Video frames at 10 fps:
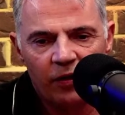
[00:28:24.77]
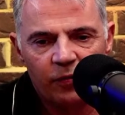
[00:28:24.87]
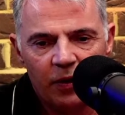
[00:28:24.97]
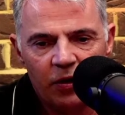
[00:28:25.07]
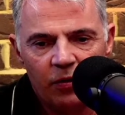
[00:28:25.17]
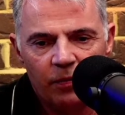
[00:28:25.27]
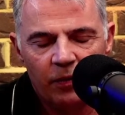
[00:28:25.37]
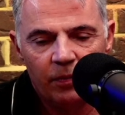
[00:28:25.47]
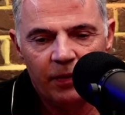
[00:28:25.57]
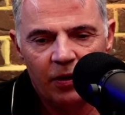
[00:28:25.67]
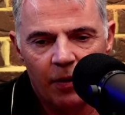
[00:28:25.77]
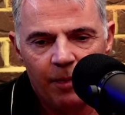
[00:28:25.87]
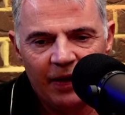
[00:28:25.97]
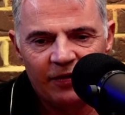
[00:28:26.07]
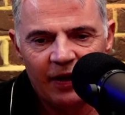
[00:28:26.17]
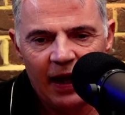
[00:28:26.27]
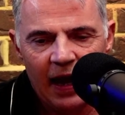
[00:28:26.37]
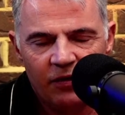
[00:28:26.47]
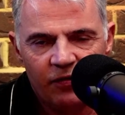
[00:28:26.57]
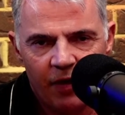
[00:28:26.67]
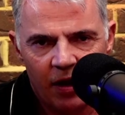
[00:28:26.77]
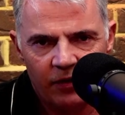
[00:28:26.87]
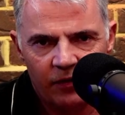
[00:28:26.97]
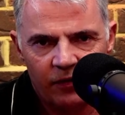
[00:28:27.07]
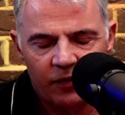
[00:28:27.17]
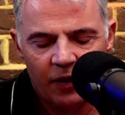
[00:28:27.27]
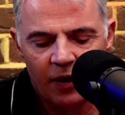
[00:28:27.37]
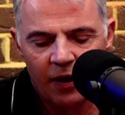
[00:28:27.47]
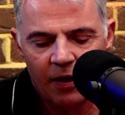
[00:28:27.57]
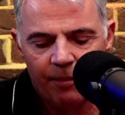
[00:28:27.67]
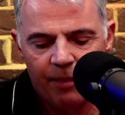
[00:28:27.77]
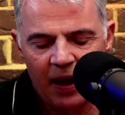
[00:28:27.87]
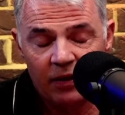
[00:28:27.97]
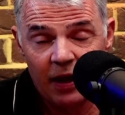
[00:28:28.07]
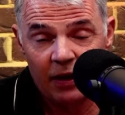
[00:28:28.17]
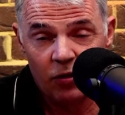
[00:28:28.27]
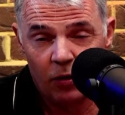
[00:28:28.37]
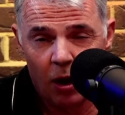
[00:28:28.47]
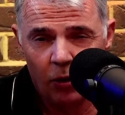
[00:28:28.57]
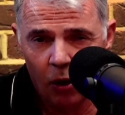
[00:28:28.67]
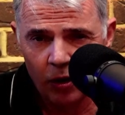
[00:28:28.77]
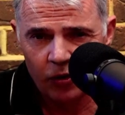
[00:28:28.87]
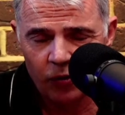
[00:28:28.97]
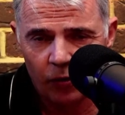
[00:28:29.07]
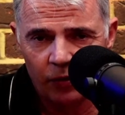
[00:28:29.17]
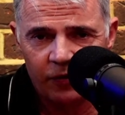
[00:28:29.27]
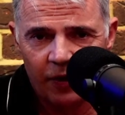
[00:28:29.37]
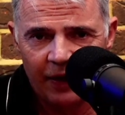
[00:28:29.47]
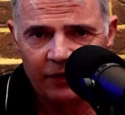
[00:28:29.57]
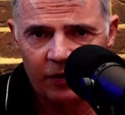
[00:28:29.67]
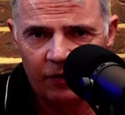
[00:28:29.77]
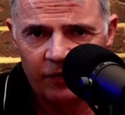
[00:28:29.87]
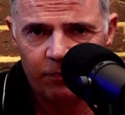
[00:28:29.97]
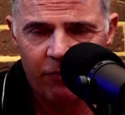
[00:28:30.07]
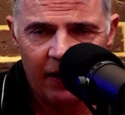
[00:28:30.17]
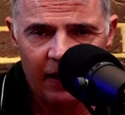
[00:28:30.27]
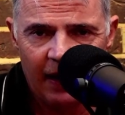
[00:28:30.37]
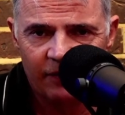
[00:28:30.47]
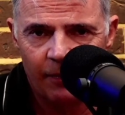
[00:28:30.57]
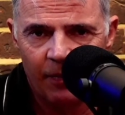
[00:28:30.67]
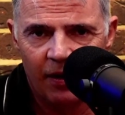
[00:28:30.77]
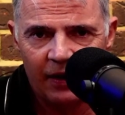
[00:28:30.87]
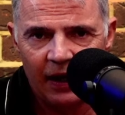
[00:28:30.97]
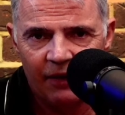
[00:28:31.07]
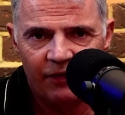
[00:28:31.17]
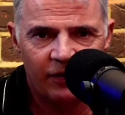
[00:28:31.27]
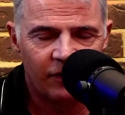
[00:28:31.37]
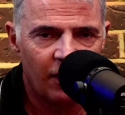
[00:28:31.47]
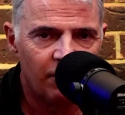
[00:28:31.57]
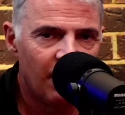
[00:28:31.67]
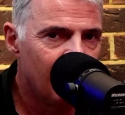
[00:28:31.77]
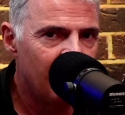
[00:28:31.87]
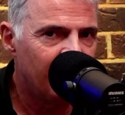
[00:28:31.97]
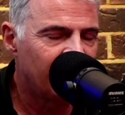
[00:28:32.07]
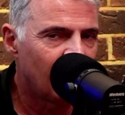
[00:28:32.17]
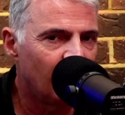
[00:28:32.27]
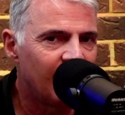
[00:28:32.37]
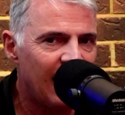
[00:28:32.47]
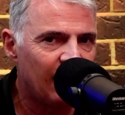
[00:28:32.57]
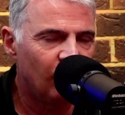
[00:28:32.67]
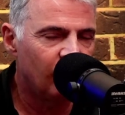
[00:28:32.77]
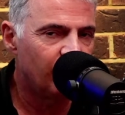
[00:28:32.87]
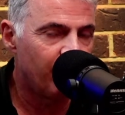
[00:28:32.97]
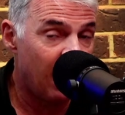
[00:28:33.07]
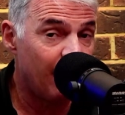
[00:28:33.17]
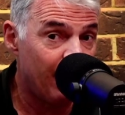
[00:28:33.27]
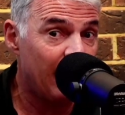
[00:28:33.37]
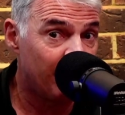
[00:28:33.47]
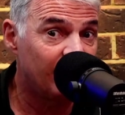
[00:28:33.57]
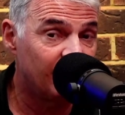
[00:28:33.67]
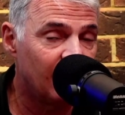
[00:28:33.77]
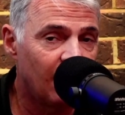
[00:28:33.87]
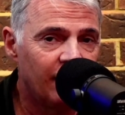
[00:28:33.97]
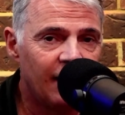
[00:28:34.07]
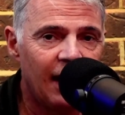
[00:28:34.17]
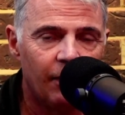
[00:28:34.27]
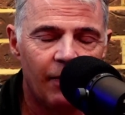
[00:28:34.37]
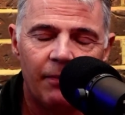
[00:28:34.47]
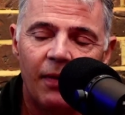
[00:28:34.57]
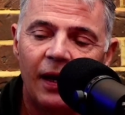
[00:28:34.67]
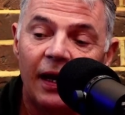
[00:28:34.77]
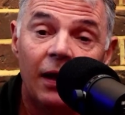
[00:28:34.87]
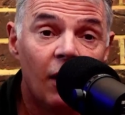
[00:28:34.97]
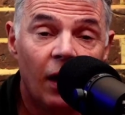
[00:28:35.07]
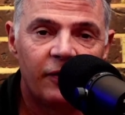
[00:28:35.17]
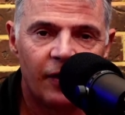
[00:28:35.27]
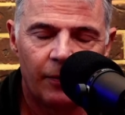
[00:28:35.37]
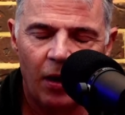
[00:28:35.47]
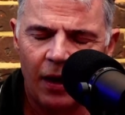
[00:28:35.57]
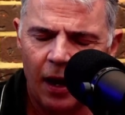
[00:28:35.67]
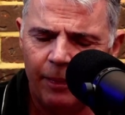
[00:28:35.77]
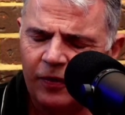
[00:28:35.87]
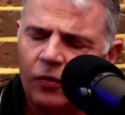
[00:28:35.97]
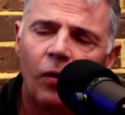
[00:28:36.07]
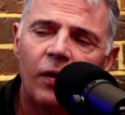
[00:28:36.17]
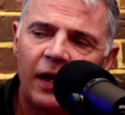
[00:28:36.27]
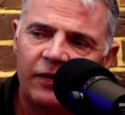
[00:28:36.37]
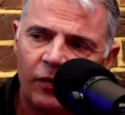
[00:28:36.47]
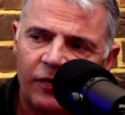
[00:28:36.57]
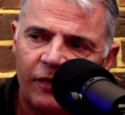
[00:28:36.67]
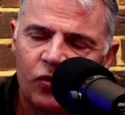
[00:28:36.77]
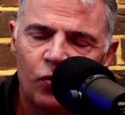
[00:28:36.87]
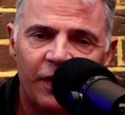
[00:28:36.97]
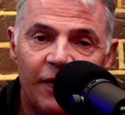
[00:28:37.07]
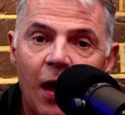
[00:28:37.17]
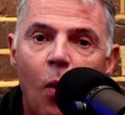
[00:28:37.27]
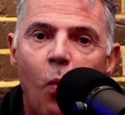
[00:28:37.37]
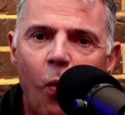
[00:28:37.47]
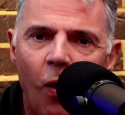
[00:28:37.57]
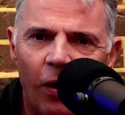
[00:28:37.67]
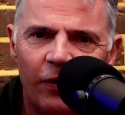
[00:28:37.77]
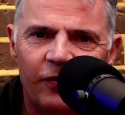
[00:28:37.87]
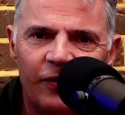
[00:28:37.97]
when you basically hedge funds bet they do go long and short, so they sort of spread against the market. If this go down, you could buy a bet basically going down and make money, and some going up. It's not exclusive shorting. There was